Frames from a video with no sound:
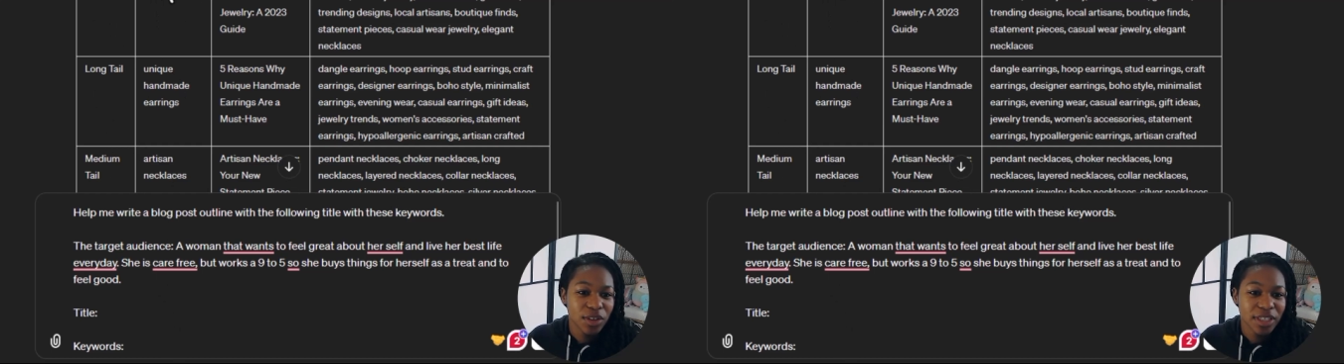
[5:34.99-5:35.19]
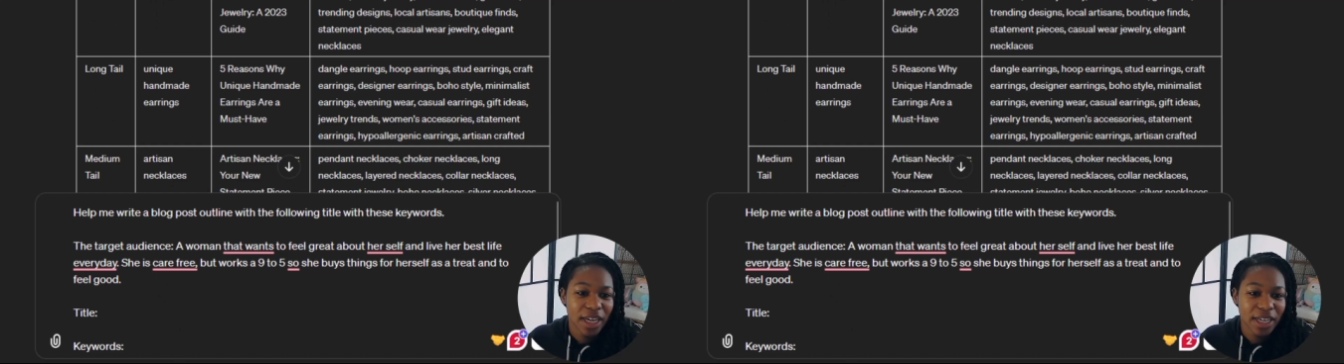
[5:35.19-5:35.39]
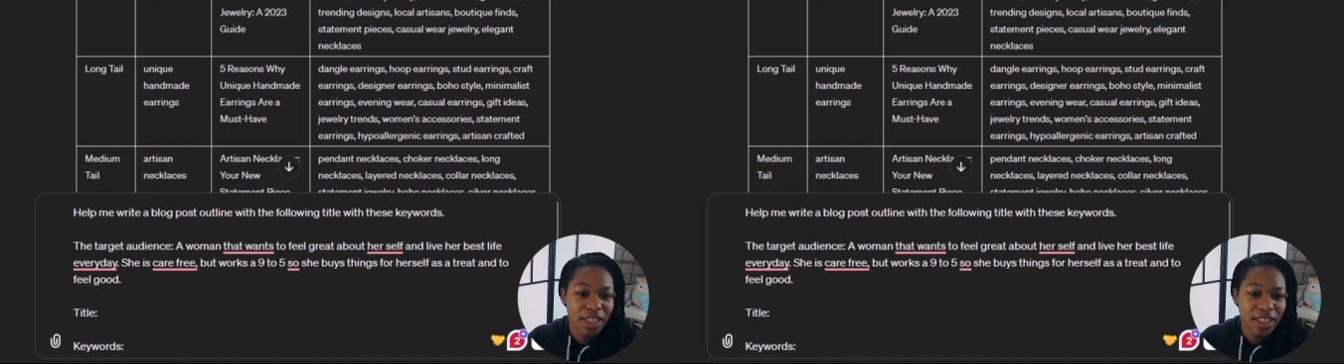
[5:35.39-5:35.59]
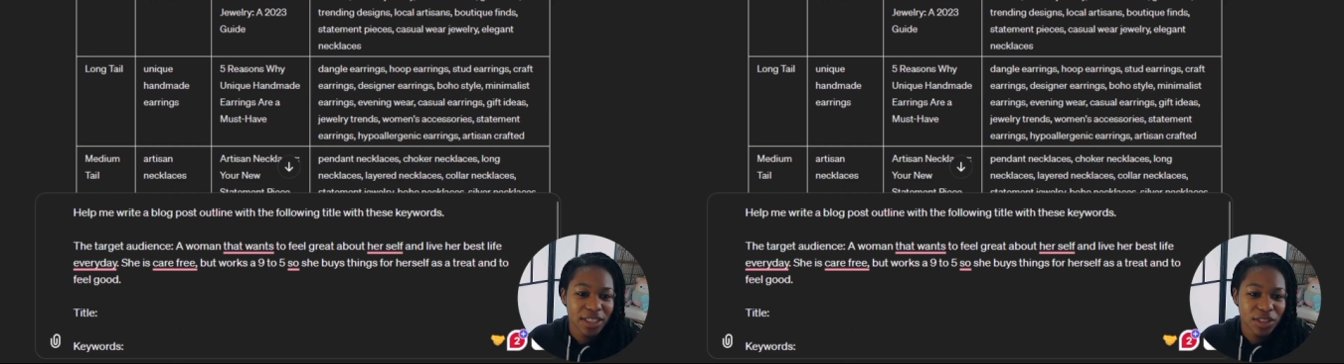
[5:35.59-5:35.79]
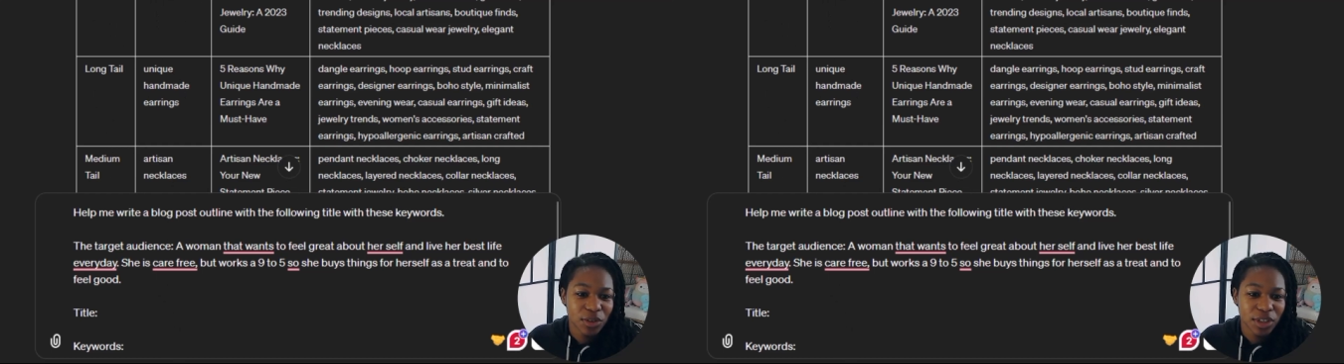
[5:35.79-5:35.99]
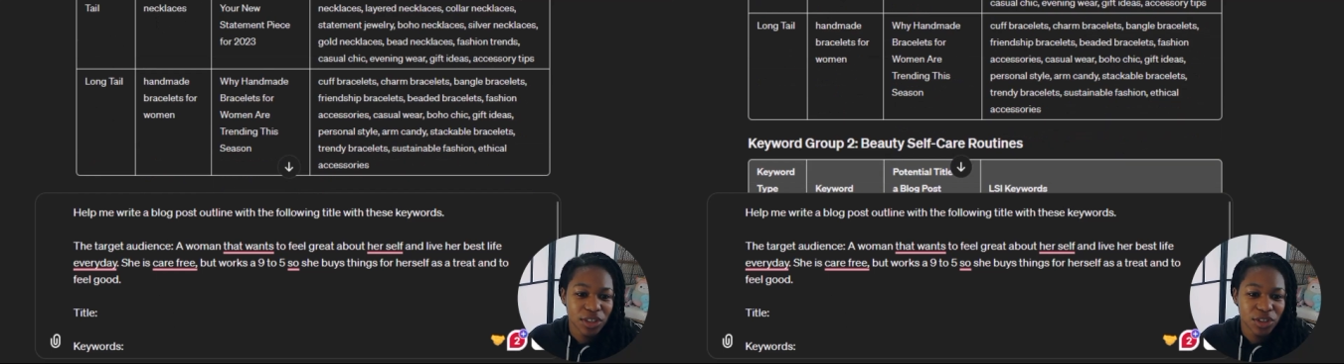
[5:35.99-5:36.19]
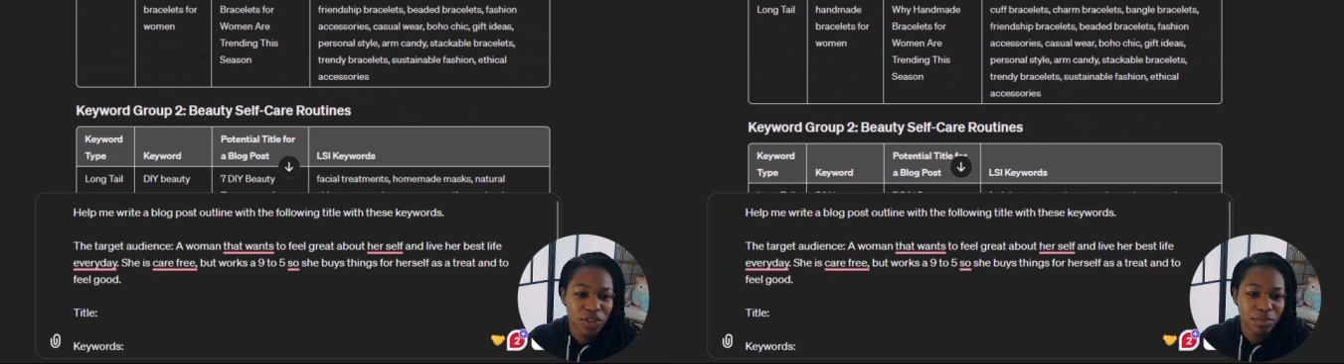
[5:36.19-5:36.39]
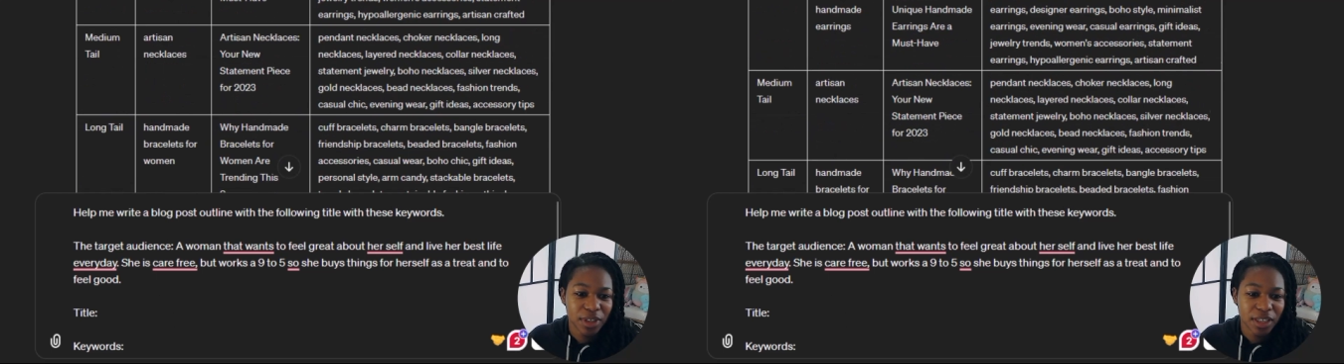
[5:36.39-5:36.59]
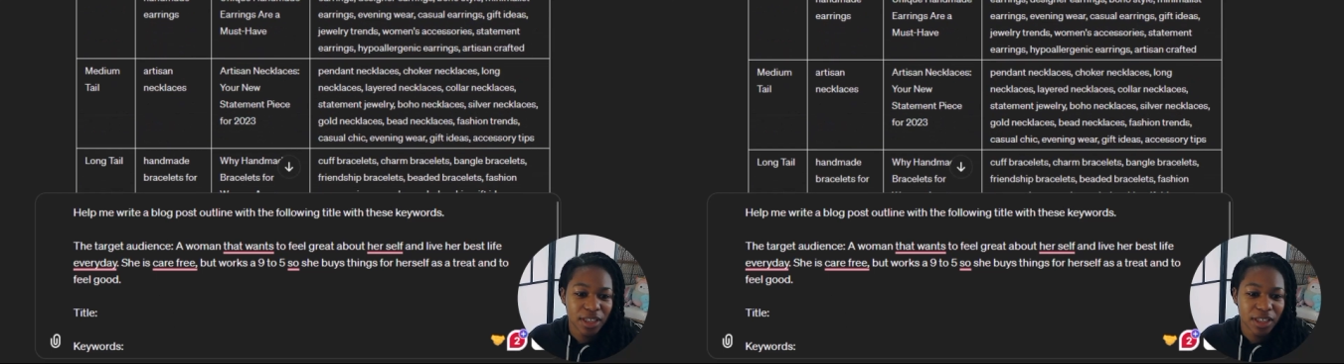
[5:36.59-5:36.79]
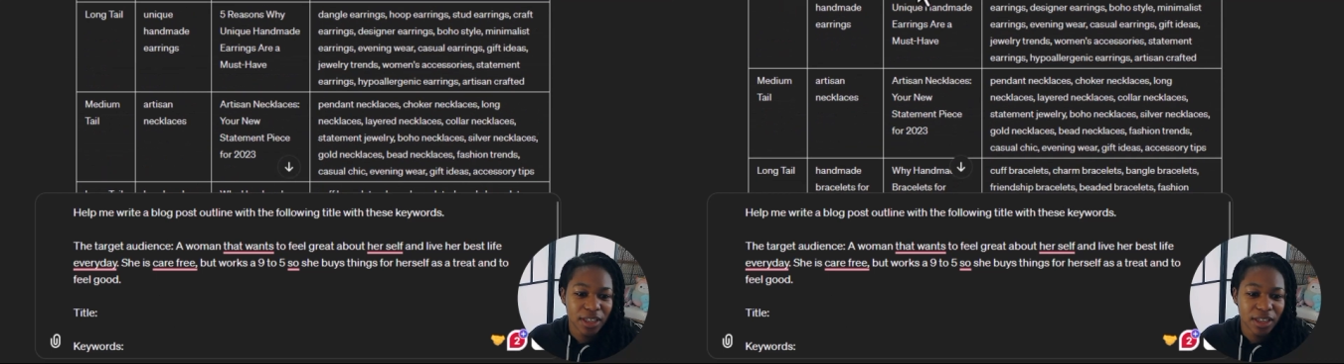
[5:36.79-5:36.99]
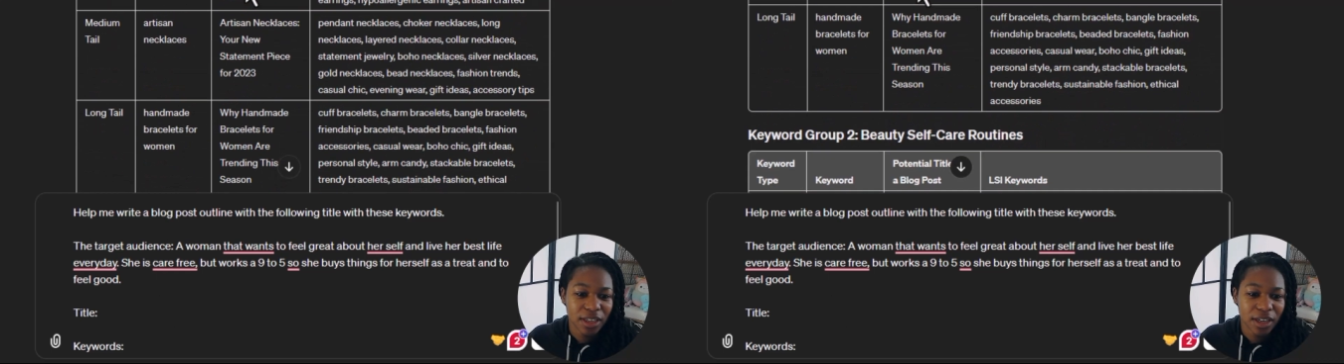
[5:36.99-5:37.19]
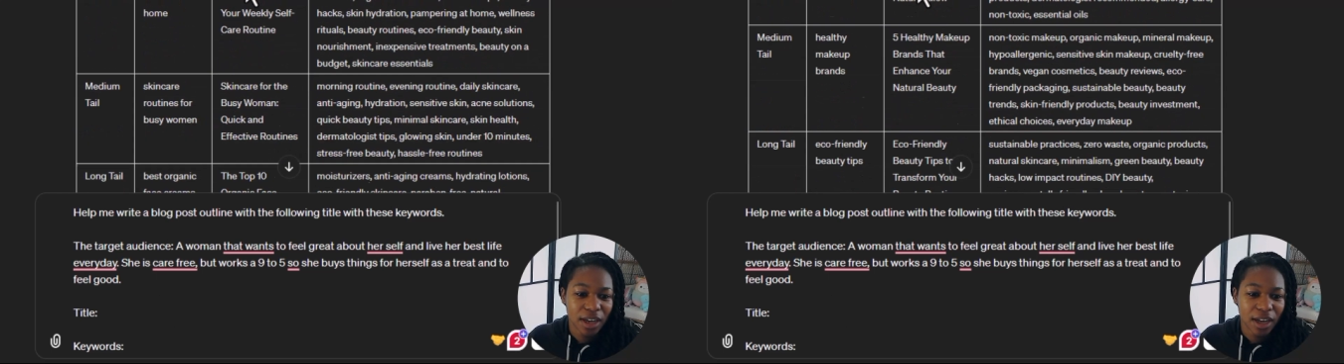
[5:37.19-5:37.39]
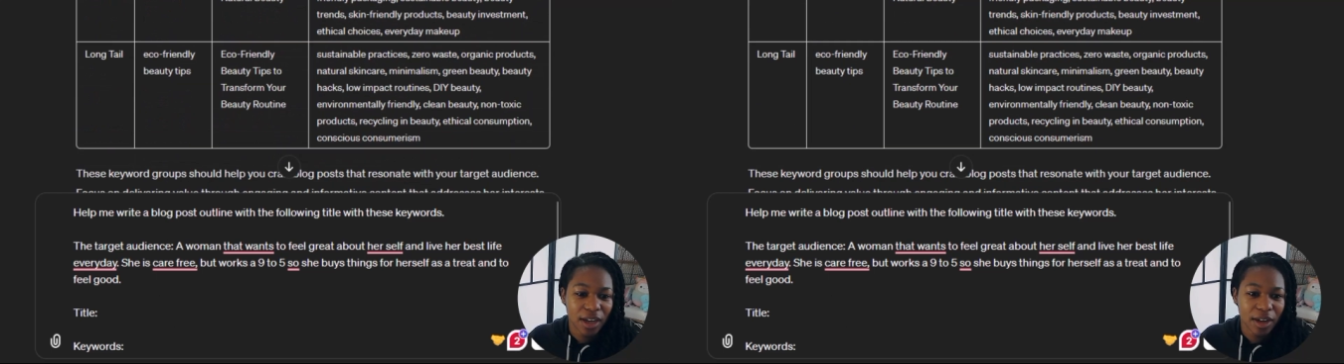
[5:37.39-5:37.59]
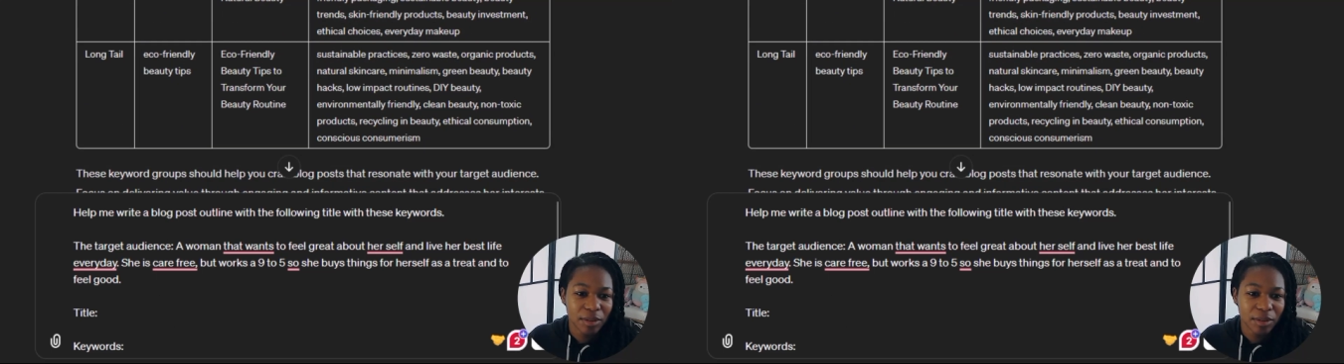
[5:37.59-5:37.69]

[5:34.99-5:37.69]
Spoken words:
So the title is going to be